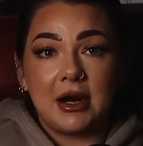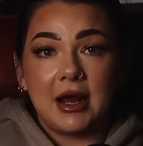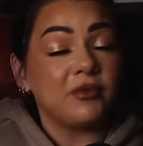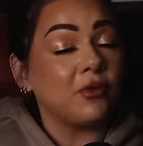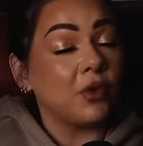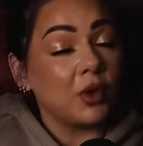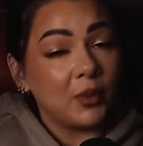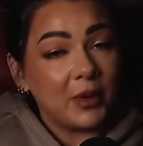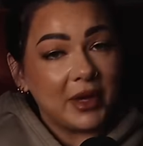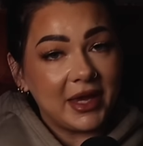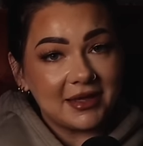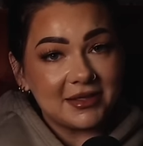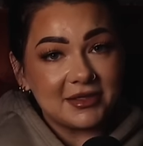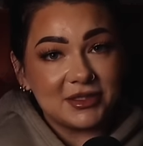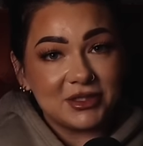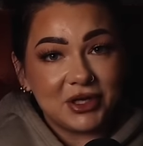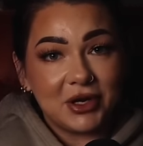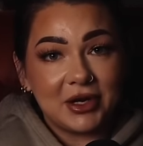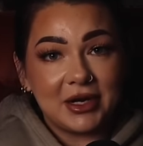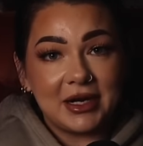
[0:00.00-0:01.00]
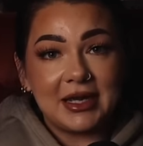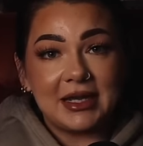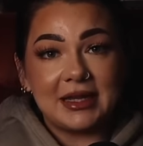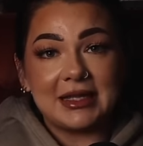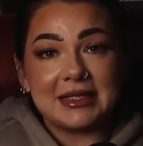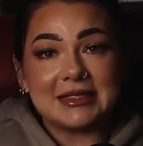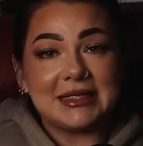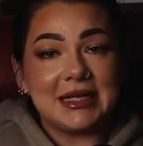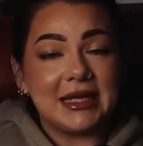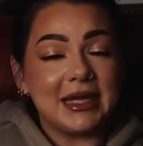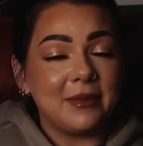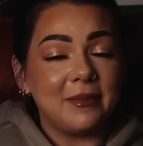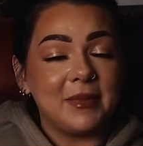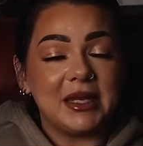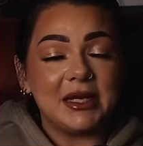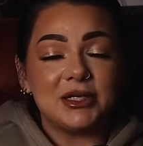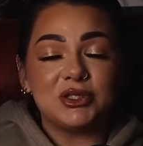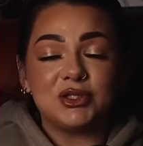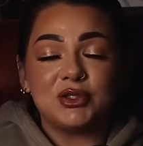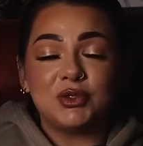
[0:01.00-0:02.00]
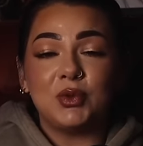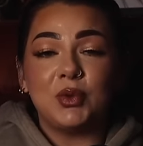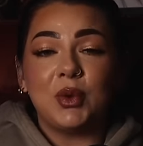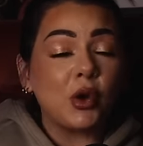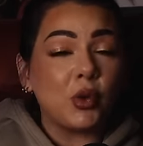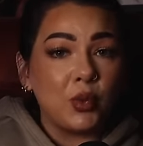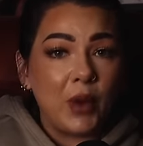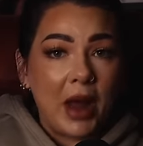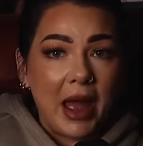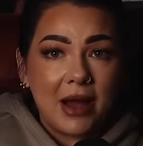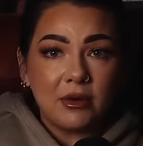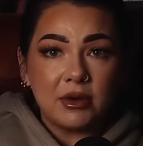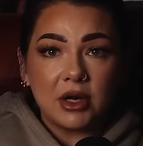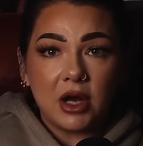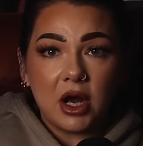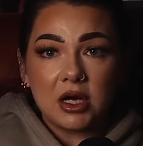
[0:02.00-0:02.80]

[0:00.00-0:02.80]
Before we get started, let's take a minute to ground